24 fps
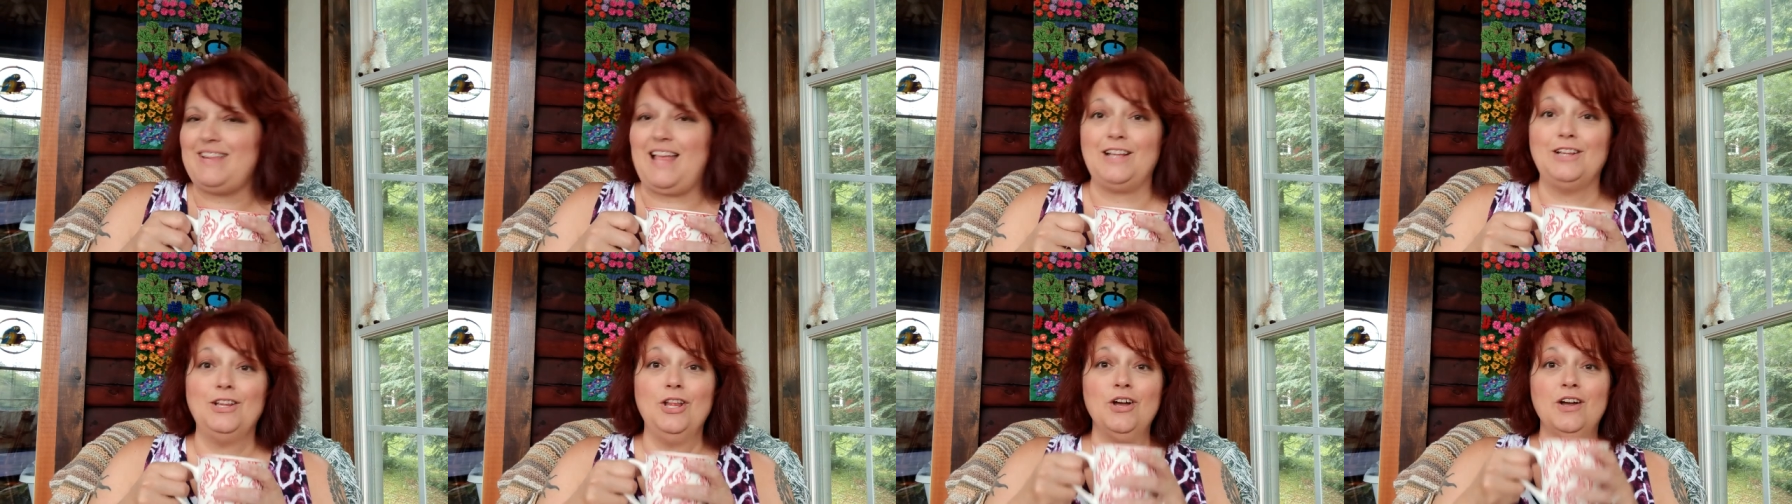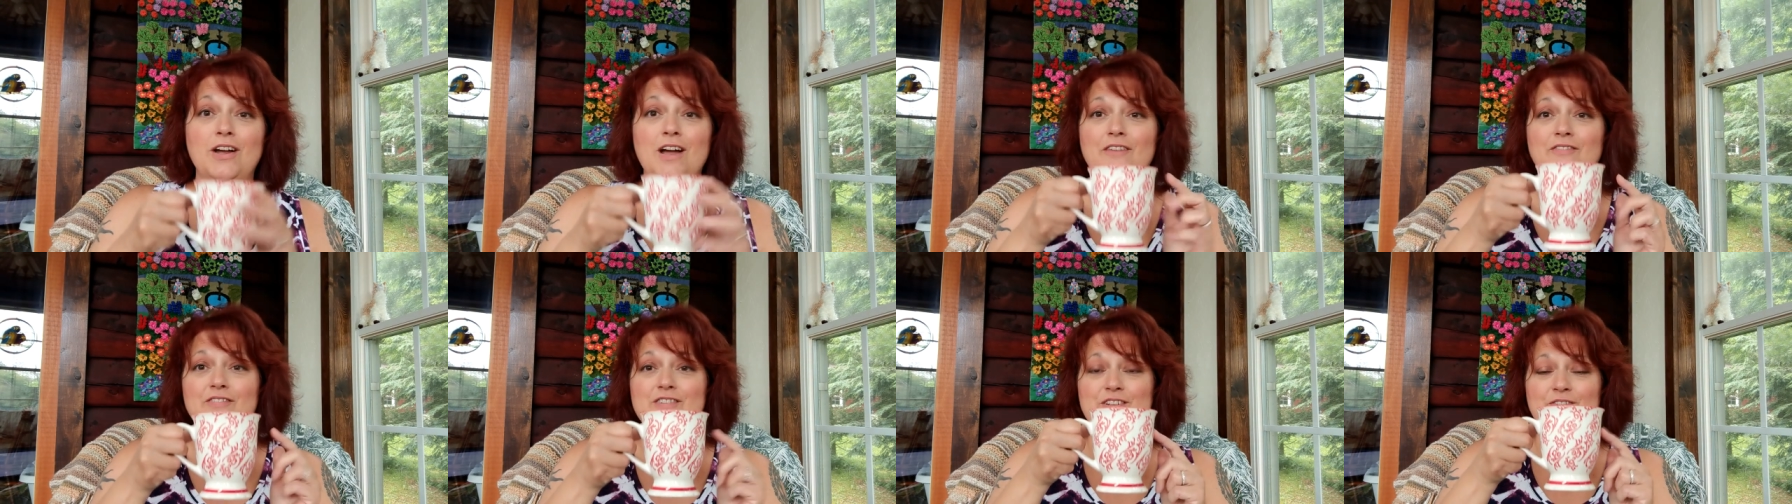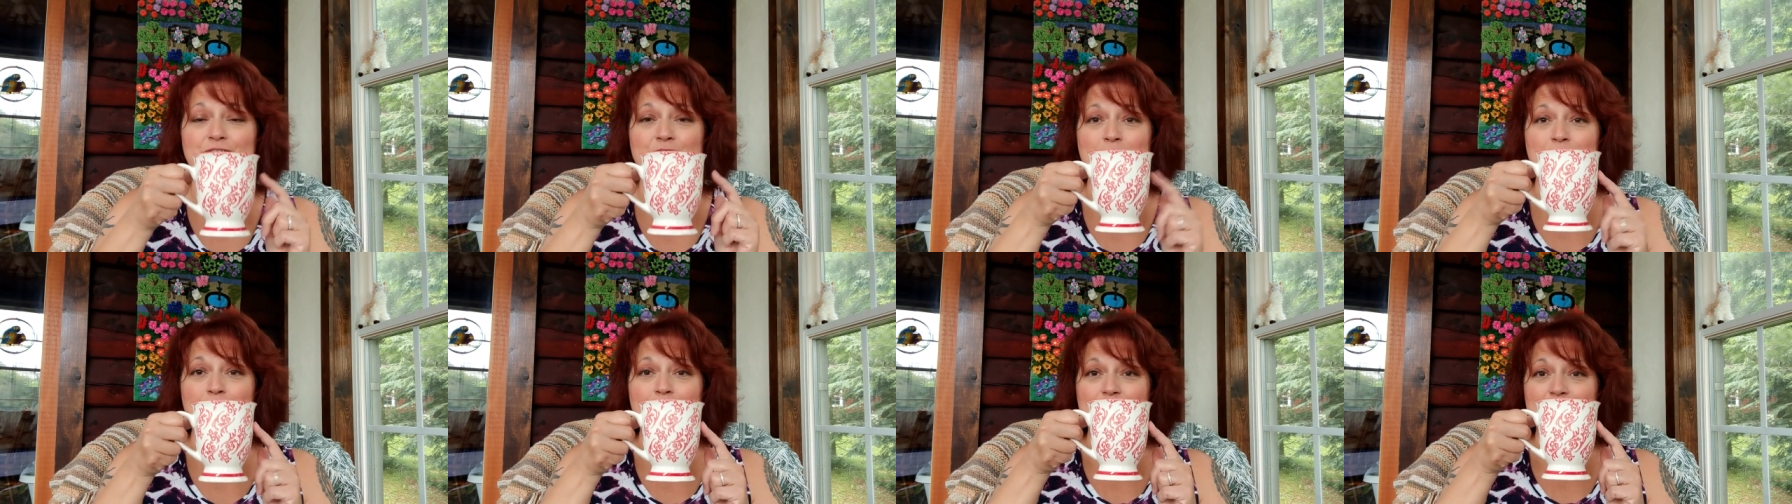Look, I have a
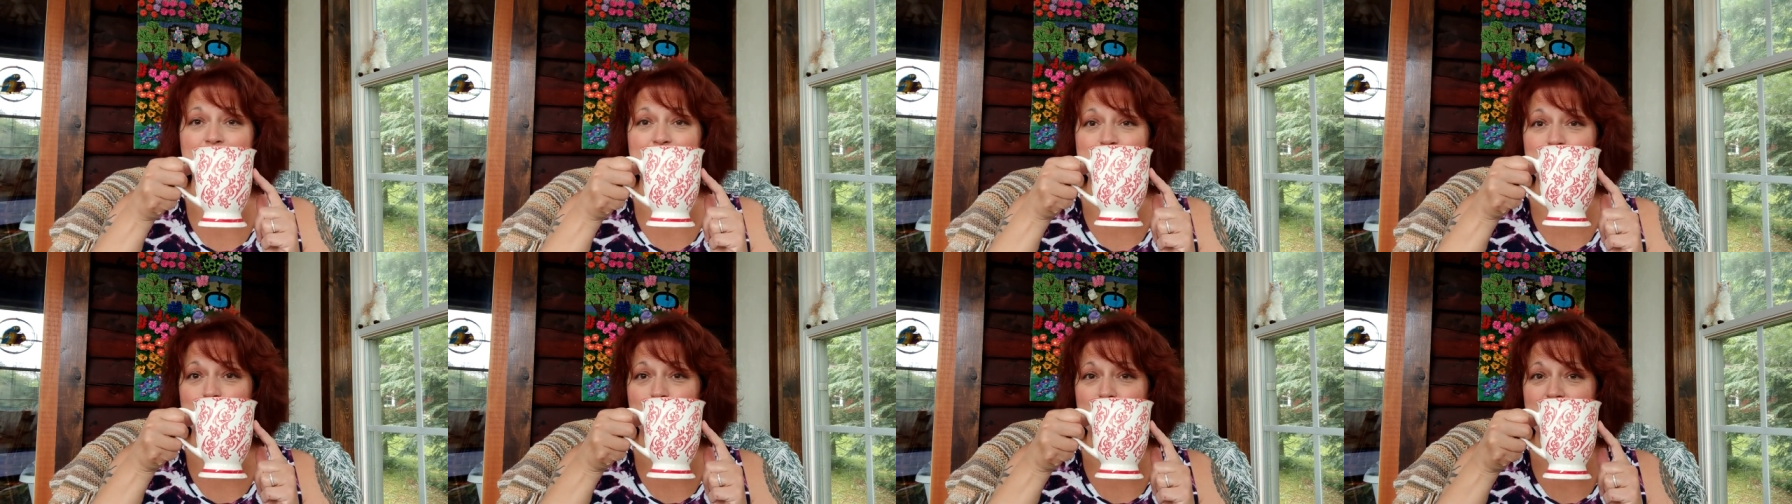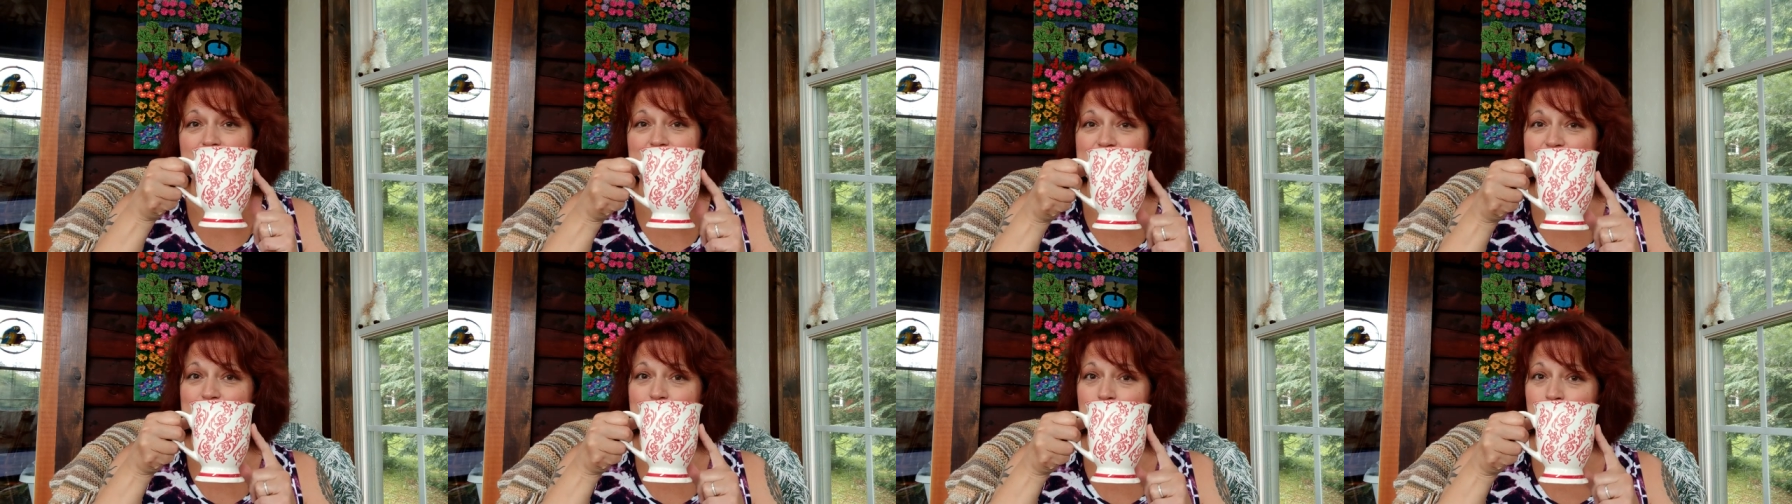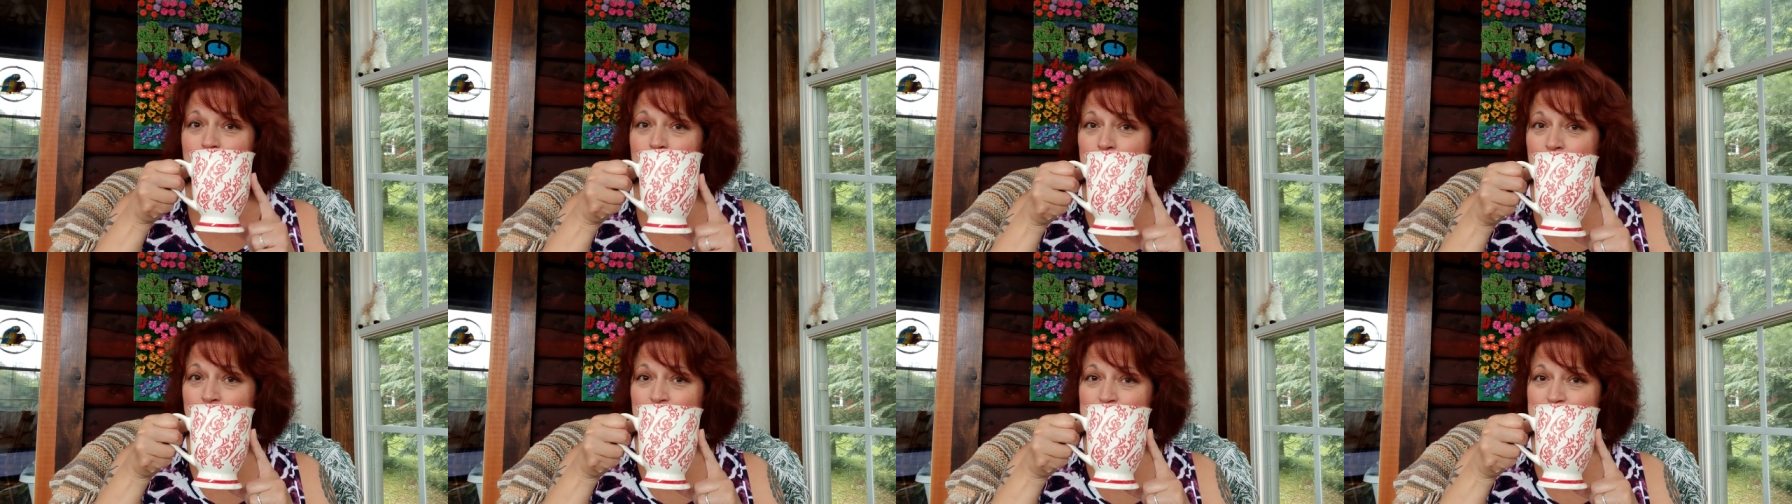different mug this week. It's not
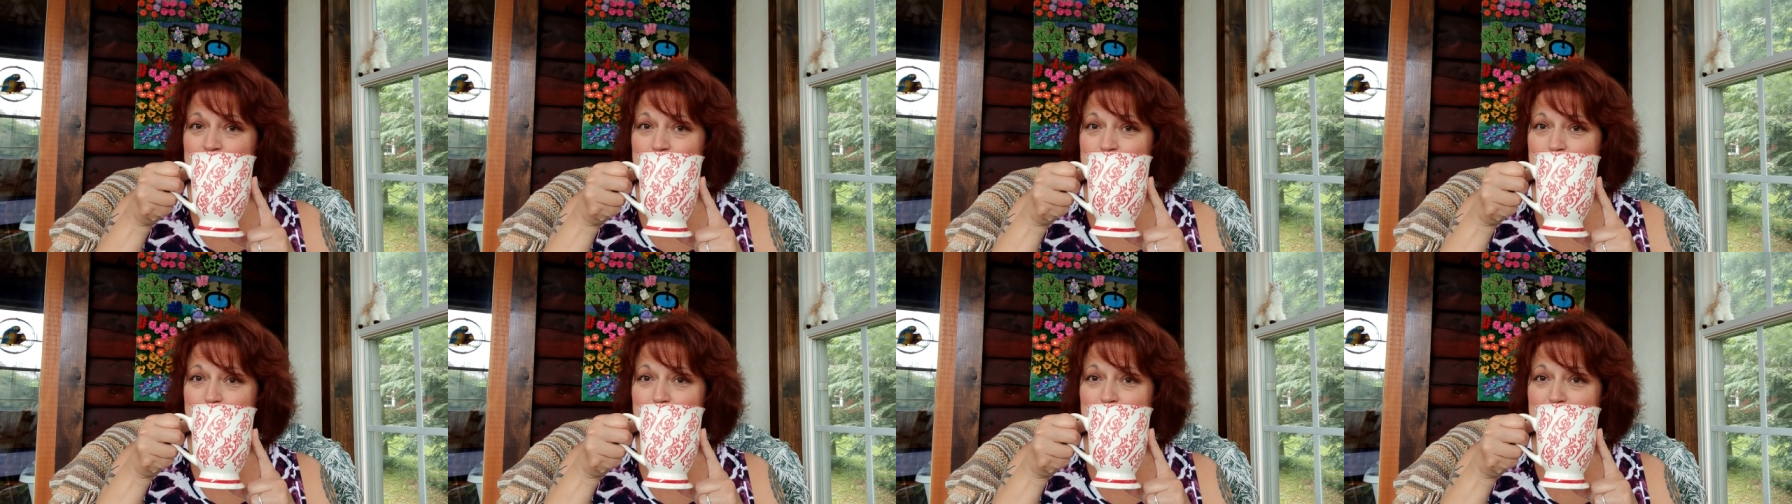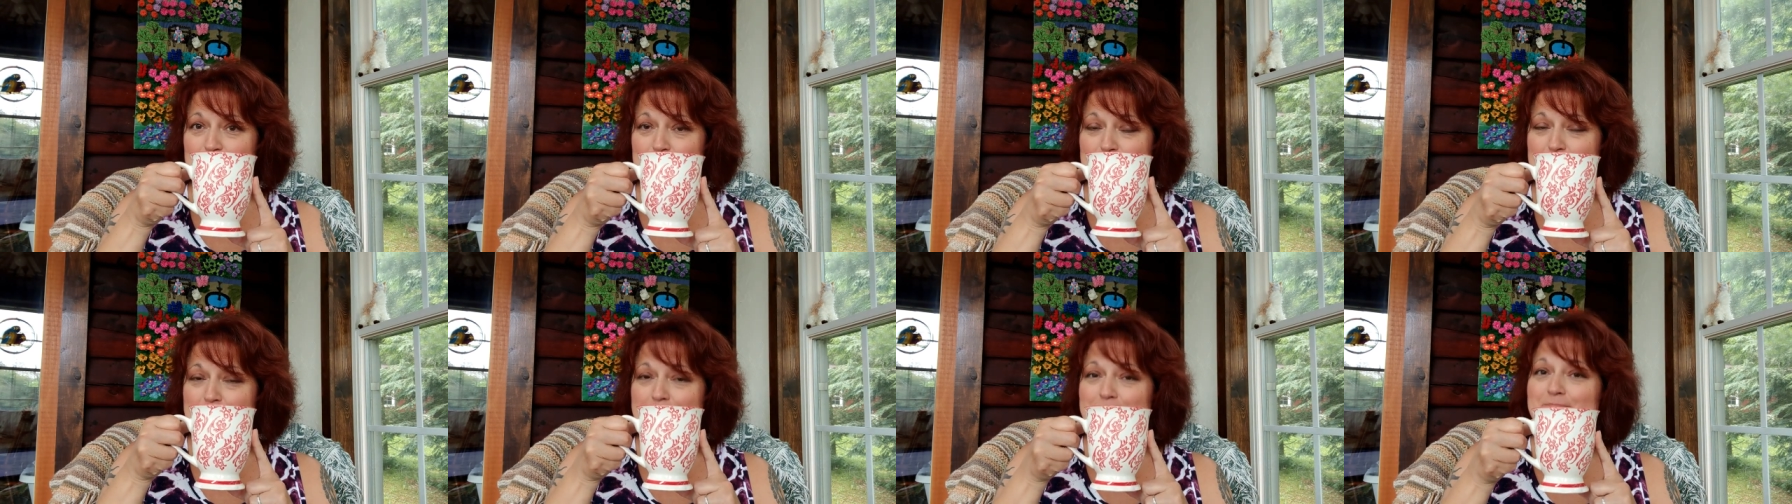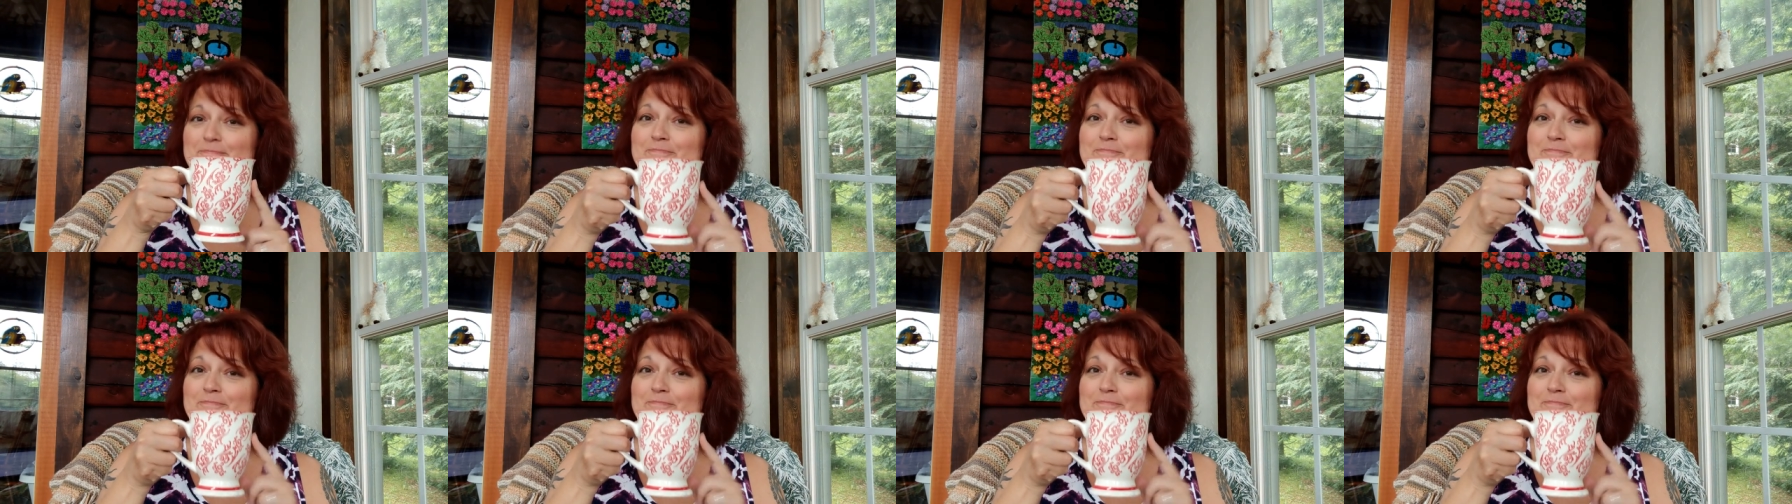my monster mug.